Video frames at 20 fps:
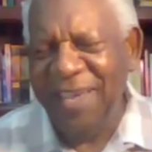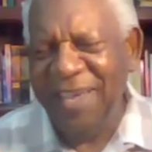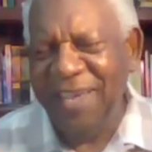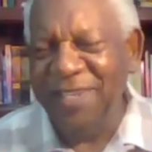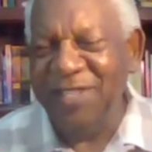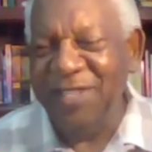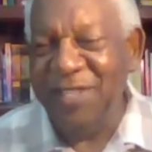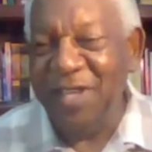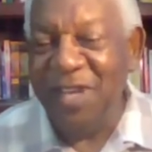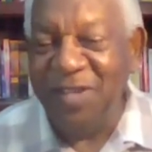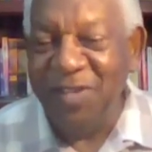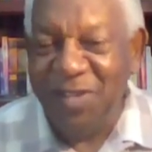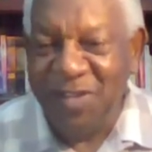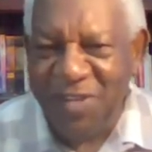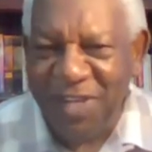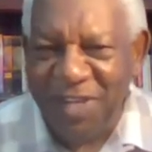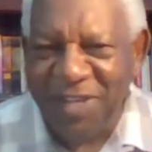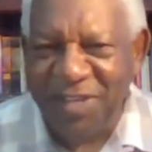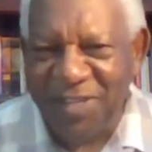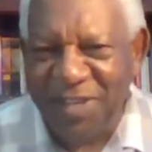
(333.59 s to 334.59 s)
It's in
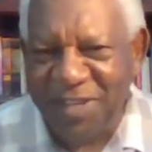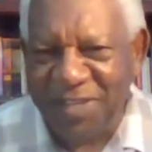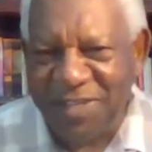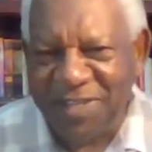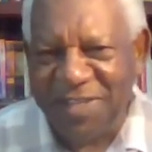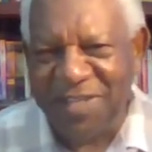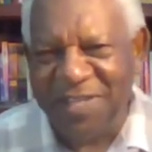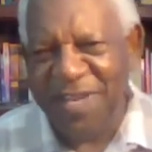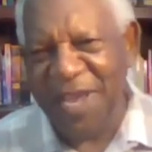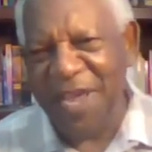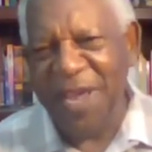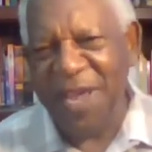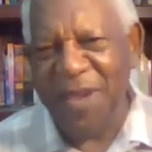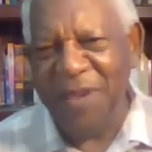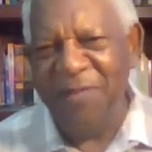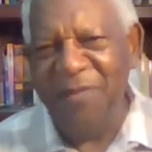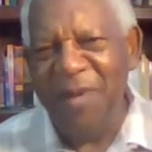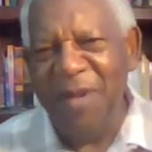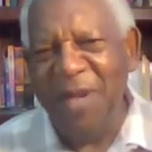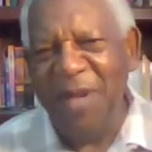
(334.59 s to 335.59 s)
Jesus'
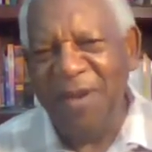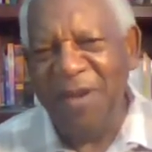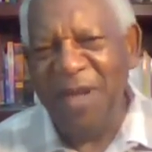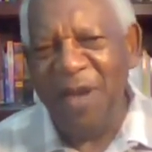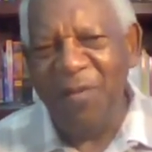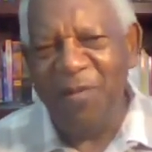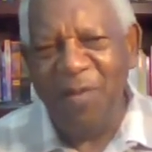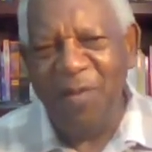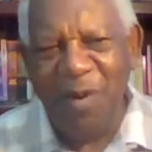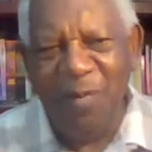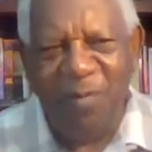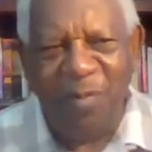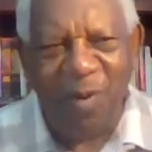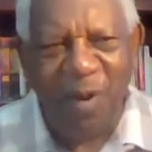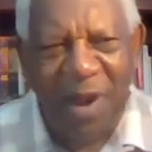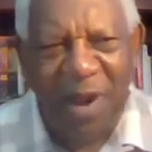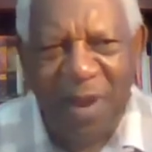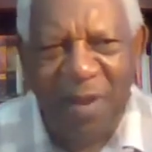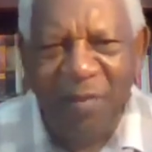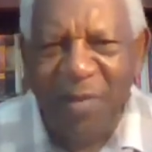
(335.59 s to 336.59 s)
name that we
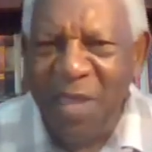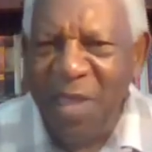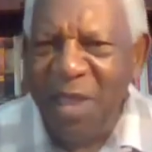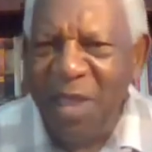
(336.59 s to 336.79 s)
pray.